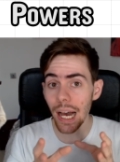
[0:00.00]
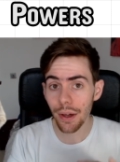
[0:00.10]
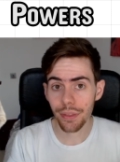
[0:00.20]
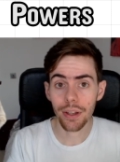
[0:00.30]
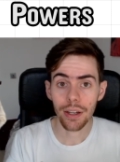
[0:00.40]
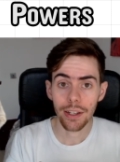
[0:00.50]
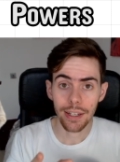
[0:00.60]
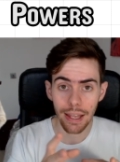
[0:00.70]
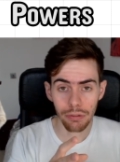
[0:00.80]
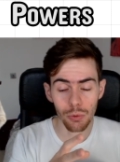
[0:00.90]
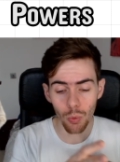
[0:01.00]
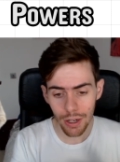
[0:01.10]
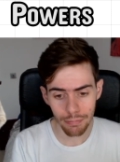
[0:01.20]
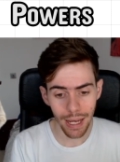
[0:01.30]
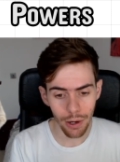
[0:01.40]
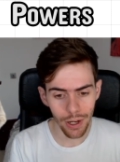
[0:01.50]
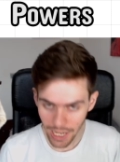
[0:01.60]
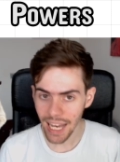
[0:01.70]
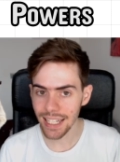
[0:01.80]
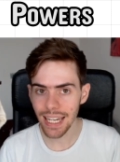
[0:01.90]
other level 1 power. At